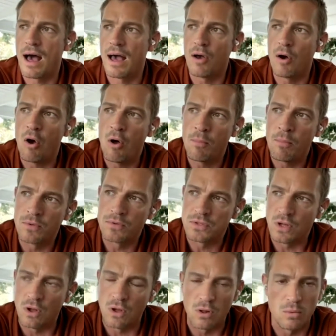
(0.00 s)
almost
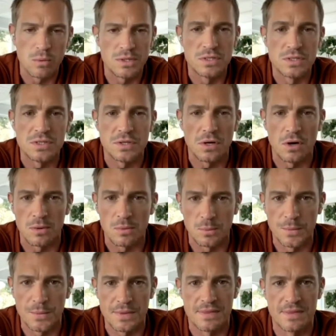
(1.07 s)
always start
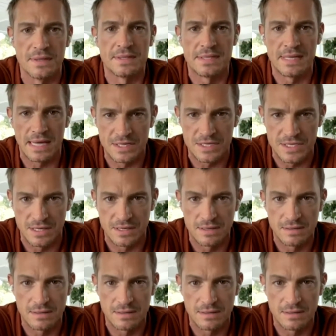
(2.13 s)
with the tension